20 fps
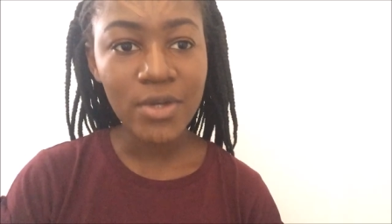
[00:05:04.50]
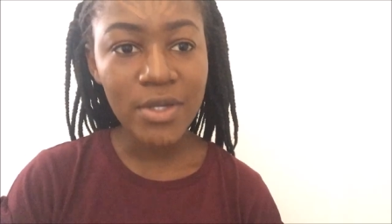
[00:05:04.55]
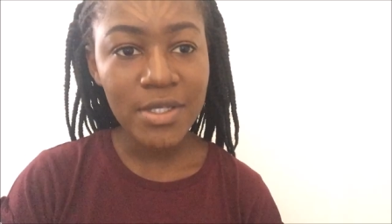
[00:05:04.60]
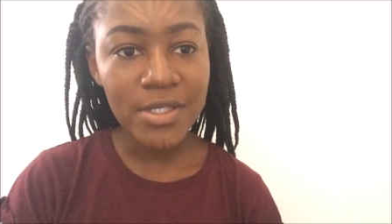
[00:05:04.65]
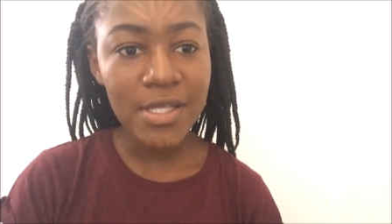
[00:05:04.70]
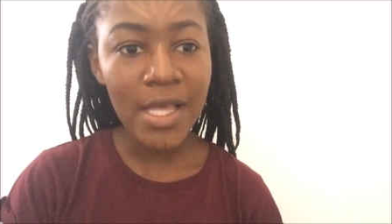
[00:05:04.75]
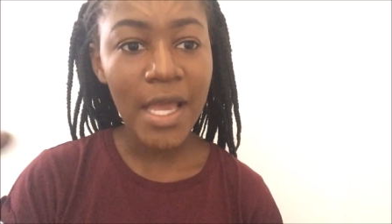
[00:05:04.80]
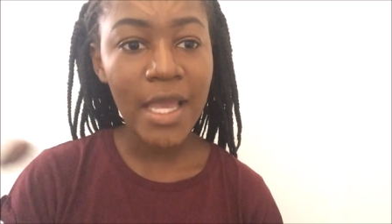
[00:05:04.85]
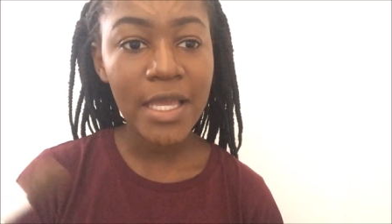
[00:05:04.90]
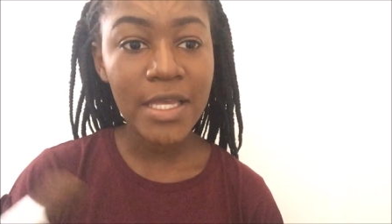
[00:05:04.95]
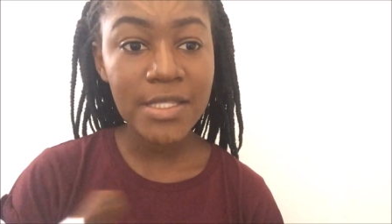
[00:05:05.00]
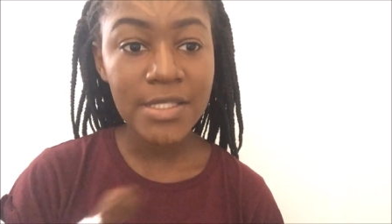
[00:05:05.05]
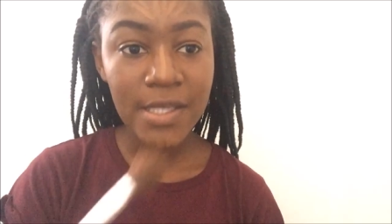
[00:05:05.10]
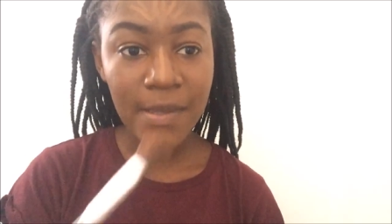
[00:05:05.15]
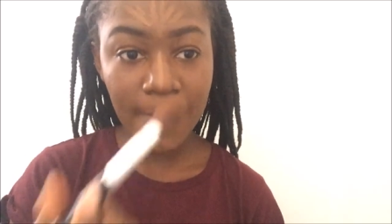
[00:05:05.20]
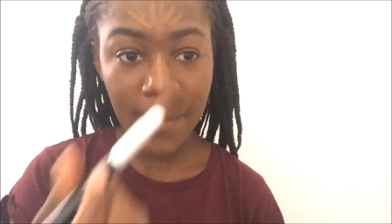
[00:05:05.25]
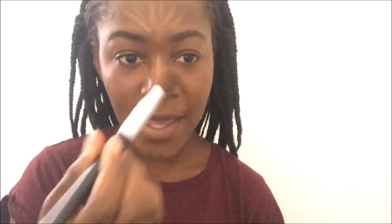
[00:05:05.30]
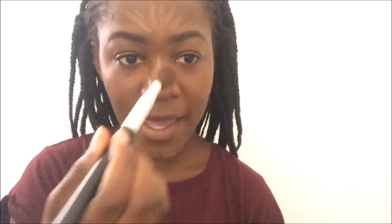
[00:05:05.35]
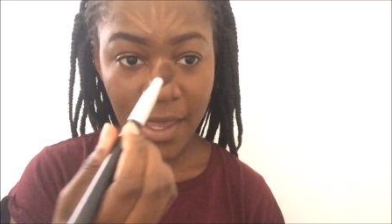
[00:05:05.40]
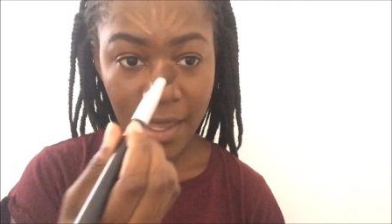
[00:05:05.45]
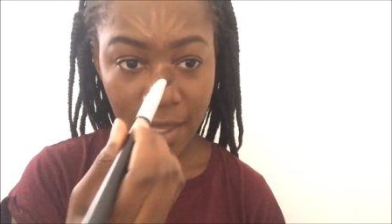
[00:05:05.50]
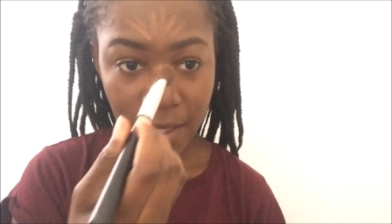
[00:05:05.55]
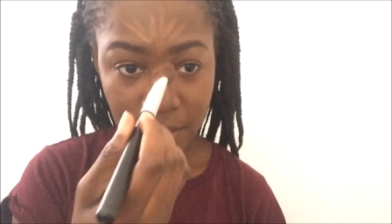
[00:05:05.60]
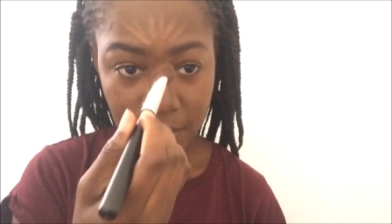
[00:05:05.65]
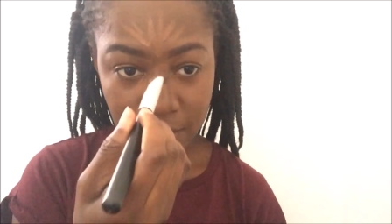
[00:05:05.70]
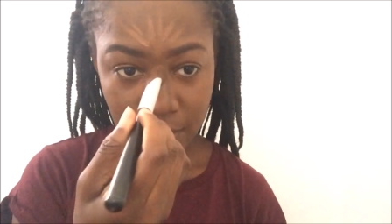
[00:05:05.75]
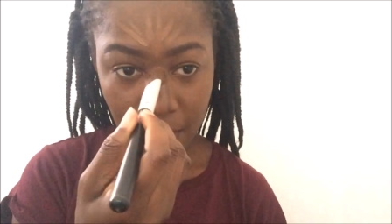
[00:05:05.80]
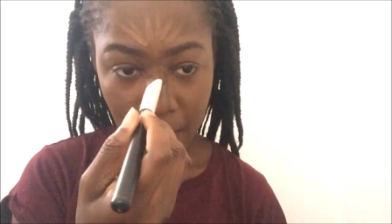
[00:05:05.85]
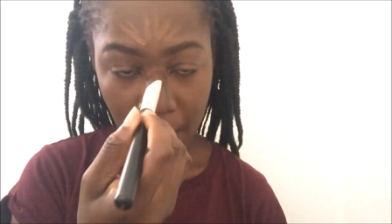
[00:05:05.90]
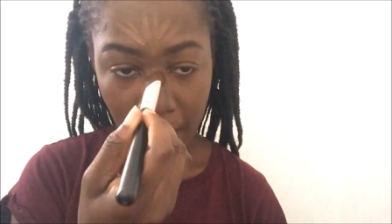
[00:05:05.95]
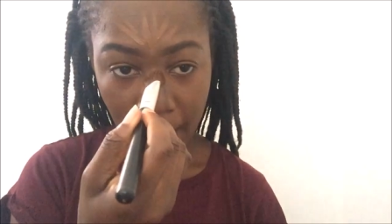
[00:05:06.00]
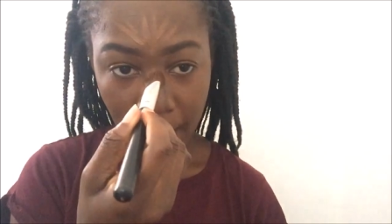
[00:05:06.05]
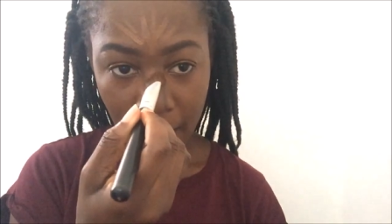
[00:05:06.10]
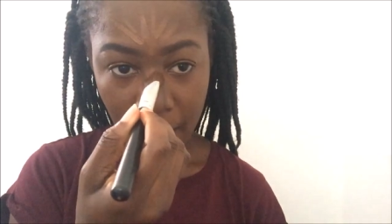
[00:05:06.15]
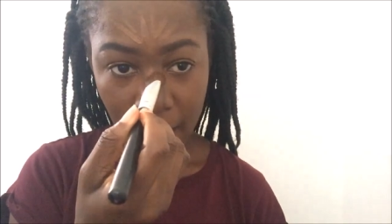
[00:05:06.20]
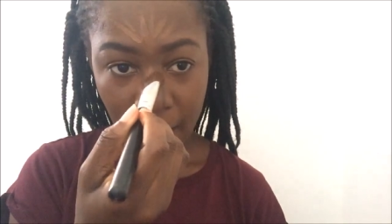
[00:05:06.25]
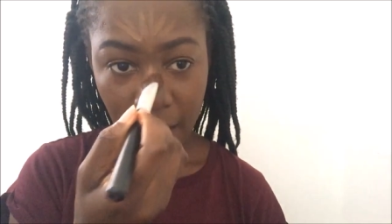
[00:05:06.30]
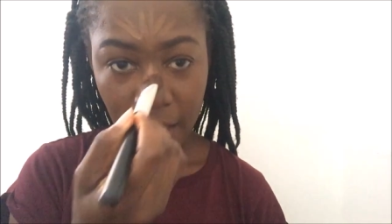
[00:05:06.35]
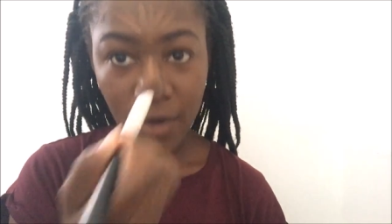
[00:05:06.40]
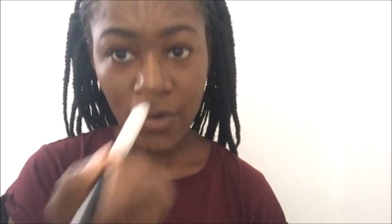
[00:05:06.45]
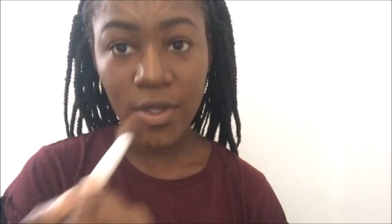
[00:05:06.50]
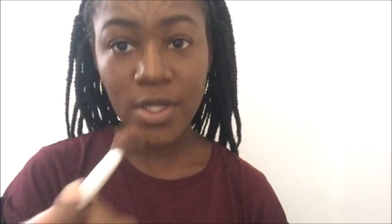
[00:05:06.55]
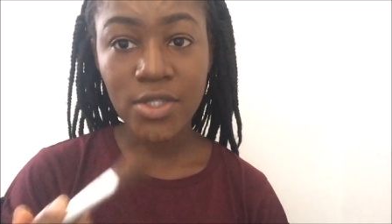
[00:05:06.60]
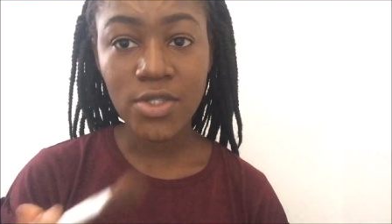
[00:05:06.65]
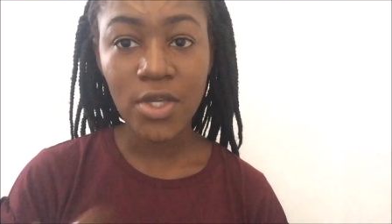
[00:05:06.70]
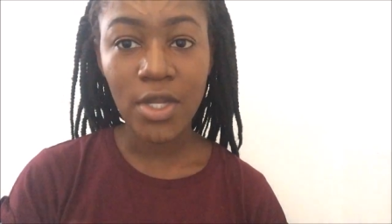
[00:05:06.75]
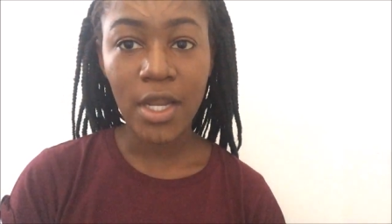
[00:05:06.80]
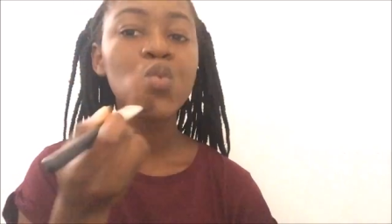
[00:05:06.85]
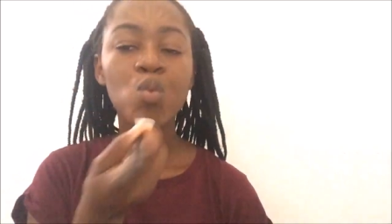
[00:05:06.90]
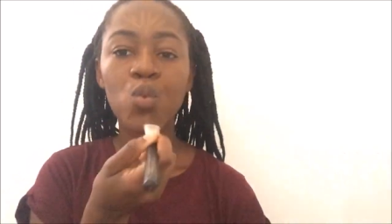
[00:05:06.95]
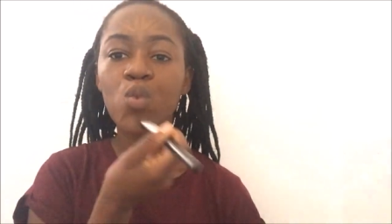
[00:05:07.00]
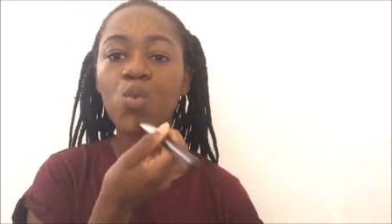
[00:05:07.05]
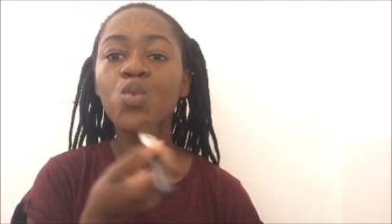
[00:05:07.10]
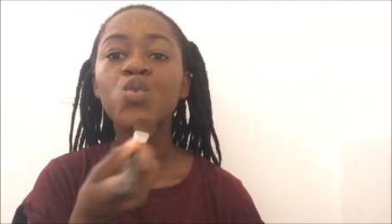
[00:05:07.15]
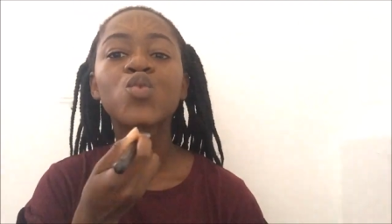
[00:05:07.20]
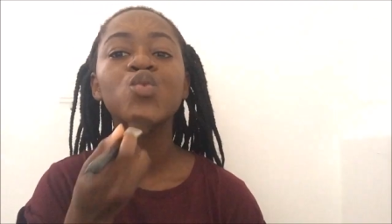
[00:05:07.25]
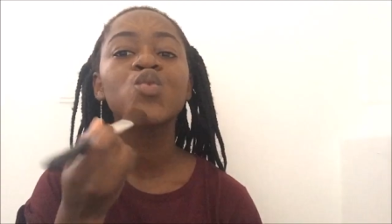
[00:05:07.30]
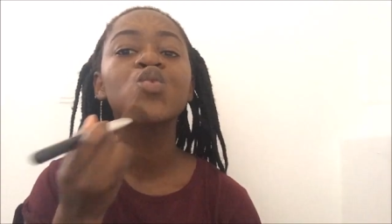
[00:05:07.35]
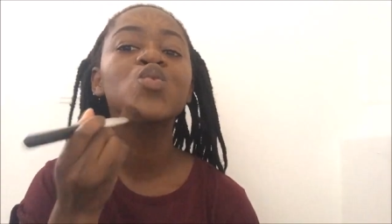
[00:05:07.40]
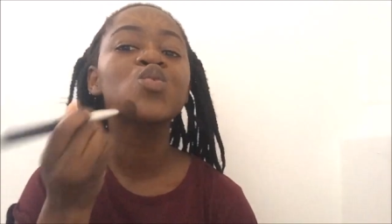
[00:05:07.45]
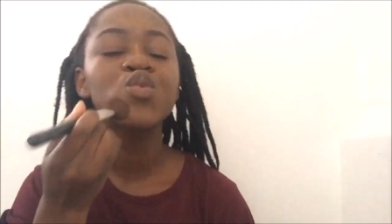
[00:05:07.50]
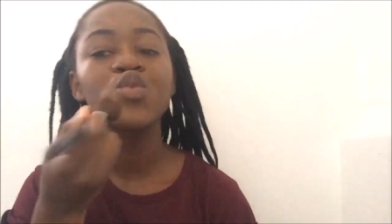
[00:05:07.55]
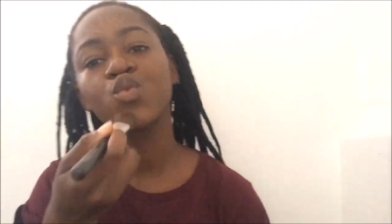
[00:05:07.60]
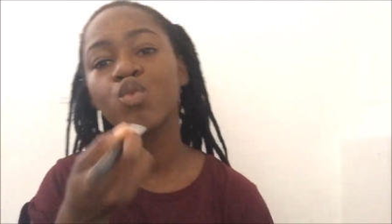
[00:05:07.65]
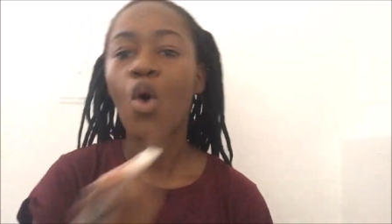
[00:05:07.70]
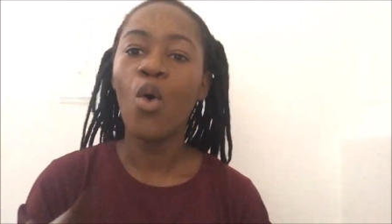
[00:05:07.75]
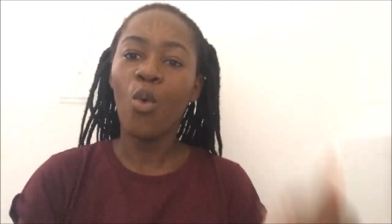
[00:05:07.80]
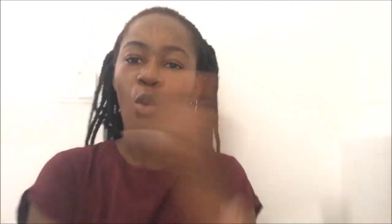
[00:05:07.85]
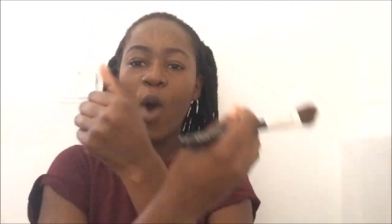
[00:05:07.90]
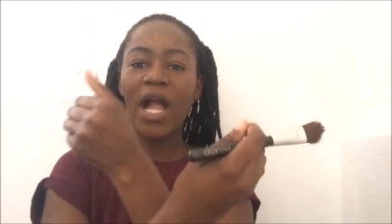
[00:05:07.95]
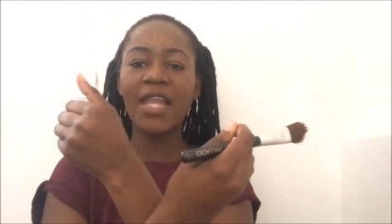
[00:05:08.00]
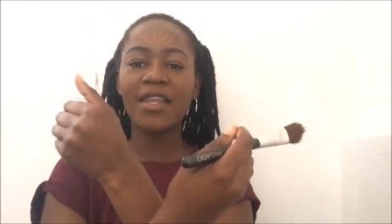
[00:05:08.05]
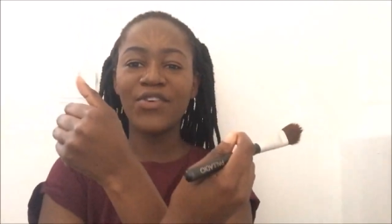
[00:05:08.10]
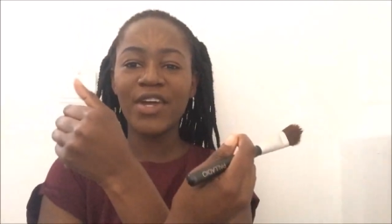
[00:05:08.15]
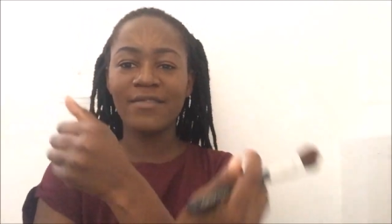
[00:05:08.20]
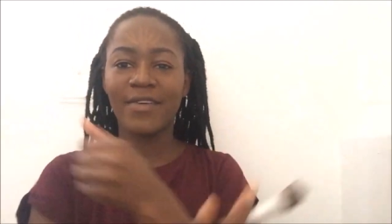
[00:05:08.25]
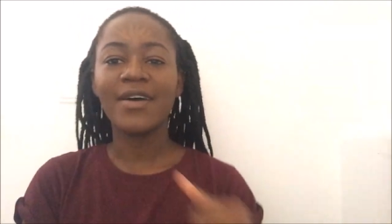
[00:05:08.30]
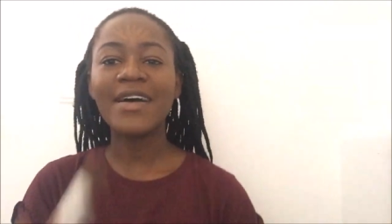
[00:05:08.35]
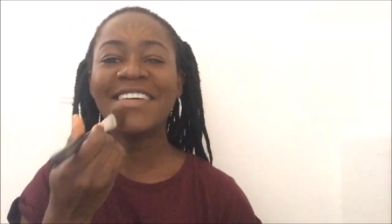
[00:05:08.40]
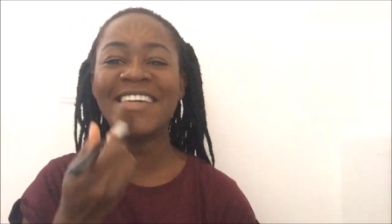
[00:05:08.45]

looks like it's a mess. Anyway, so Papa tell